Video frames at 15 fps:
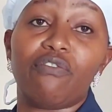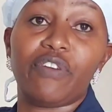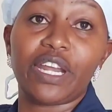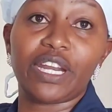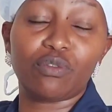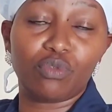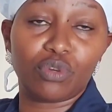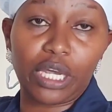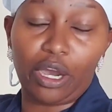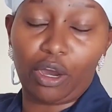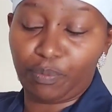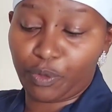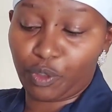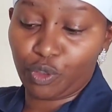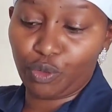very good
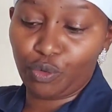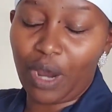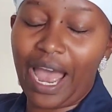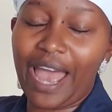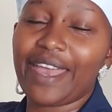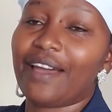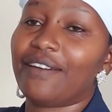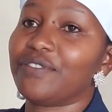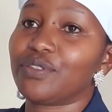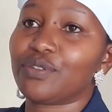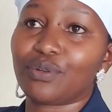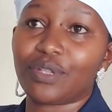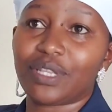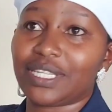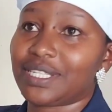help to you. I have
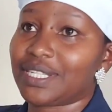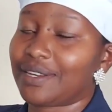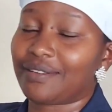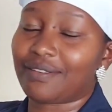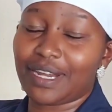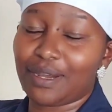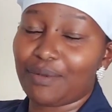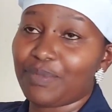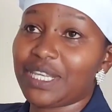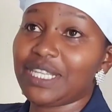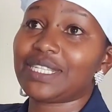sold this cream.